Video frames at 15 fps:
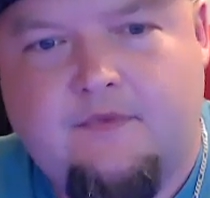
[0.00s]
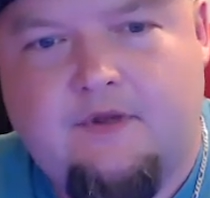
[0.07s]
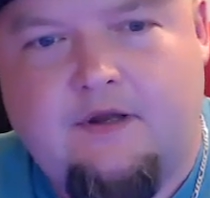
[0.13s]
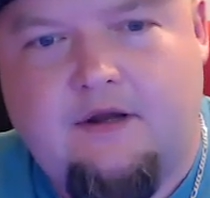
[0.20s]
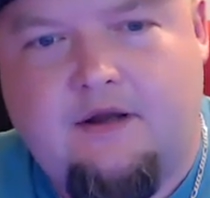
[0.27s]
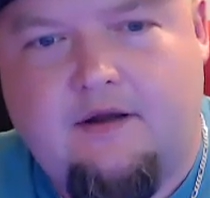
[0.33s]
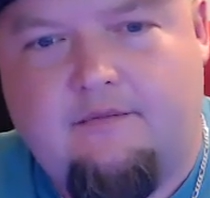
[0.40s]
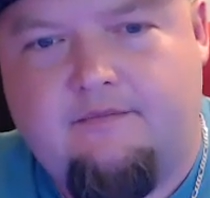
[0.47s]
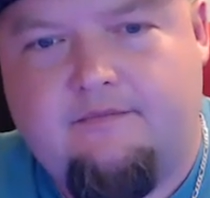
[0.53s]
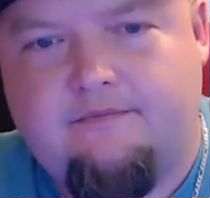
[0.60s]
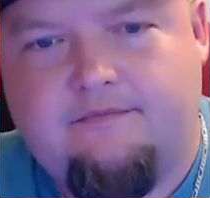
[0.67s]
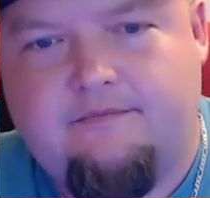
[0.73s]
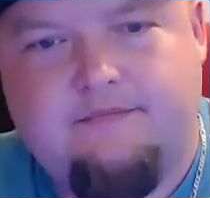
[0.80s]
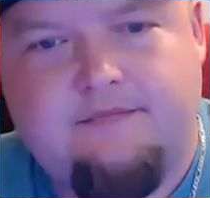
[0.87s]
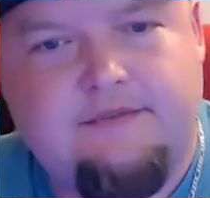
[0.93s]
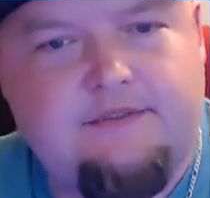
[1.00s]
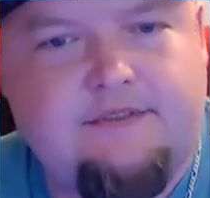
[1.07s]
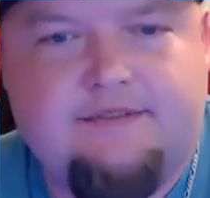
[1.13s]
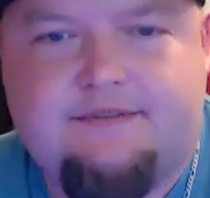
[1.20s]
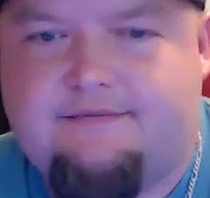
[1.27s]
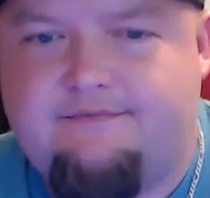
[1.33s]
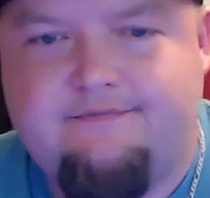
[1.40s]
Um,
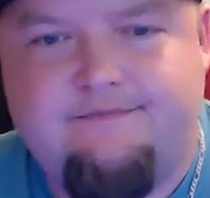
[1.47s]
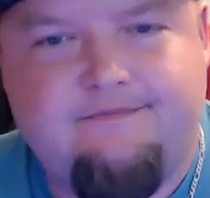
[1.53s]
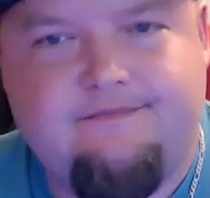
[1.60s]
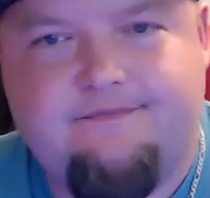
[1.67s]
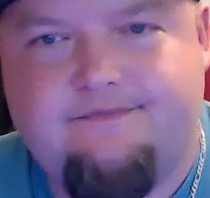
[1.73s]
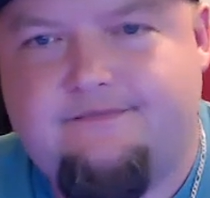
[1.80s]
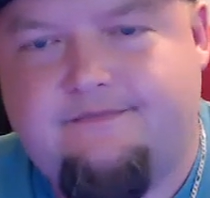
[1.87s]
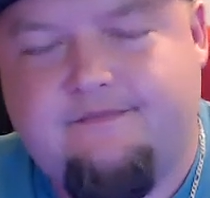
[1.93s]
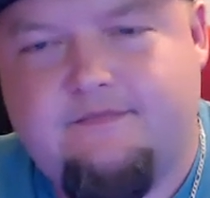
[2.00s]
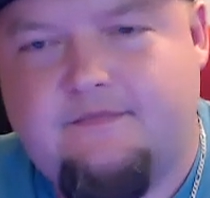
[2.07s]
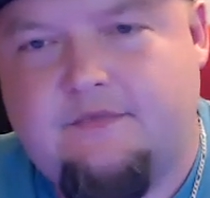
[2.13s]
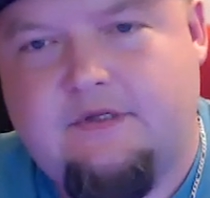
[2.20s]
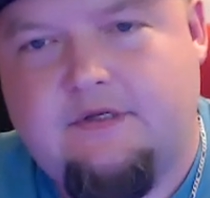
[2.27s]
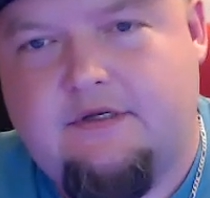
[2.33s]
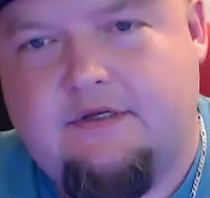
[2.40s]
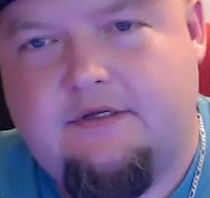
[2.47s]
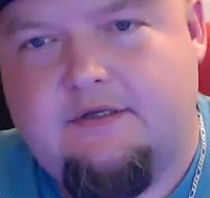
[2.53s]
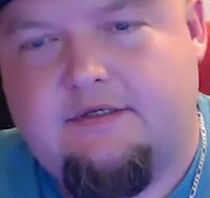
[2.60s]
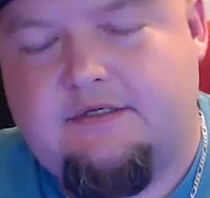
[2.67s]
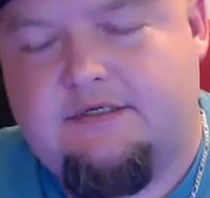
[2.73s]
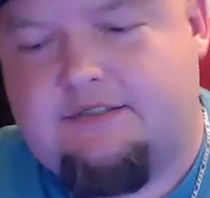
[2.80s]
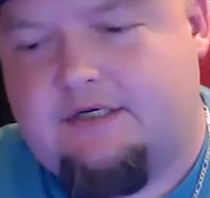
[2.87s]
just
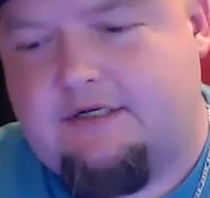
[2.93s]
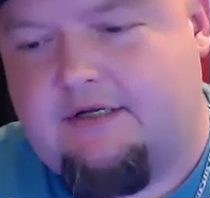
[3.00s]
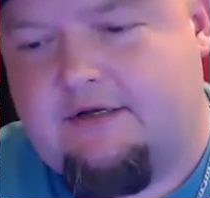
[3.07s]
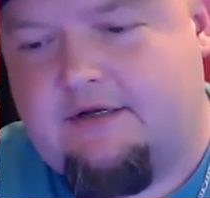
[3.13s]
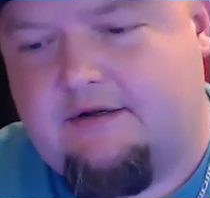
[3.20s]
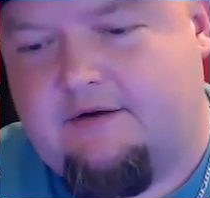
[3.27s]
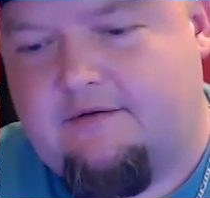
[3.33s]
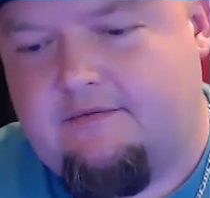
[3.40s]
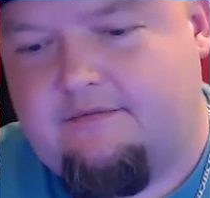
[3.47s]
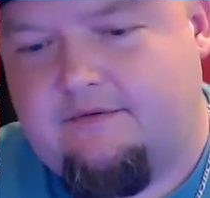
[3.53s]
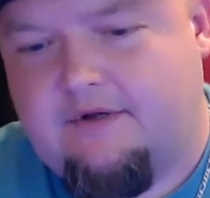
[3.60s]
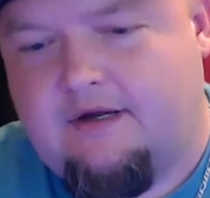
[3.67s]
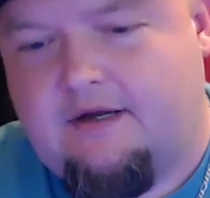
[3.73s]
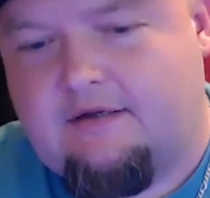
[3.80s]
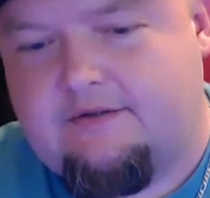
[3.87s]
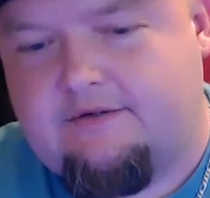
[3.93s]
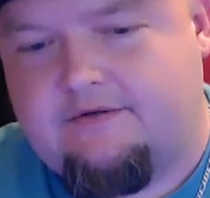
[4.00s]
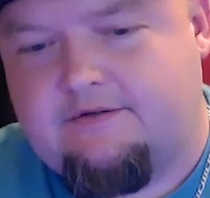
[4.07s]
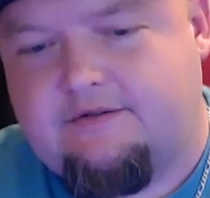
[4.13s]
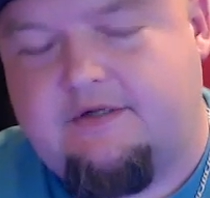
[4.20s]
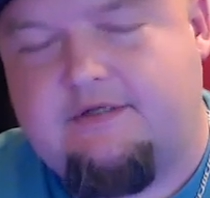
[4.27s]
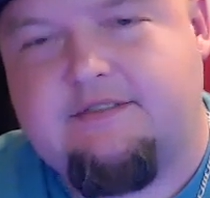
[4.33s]
just shitty, you know. Uh, so
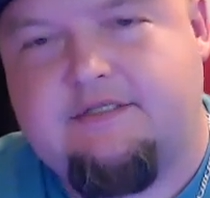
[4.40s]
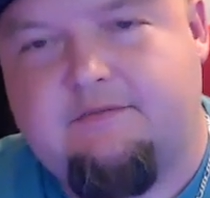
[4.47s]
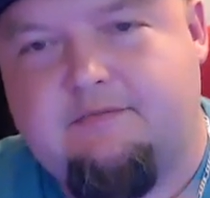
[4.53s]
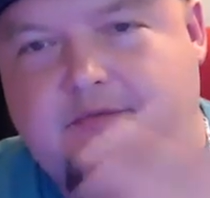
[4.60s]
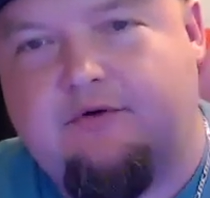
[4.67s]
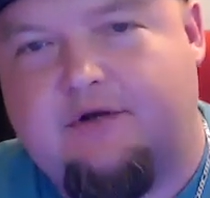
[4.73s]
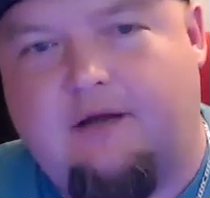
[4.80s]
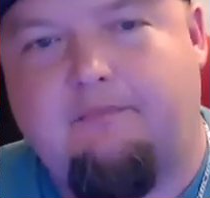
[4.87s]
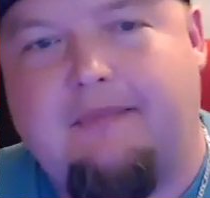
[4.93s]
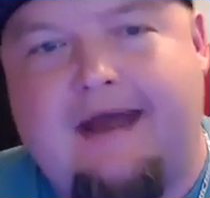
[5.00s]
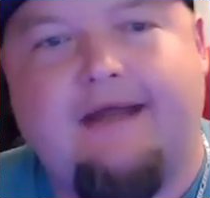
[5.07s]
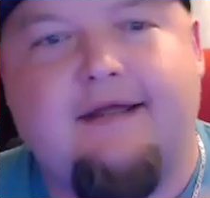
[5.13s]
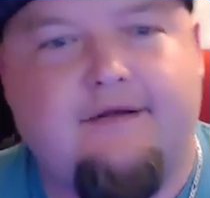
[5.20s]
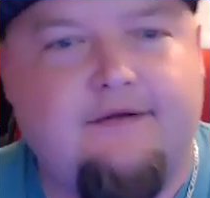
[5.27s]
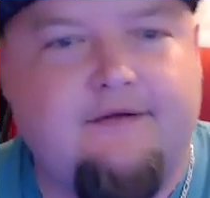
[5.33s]
it's good to see people come back.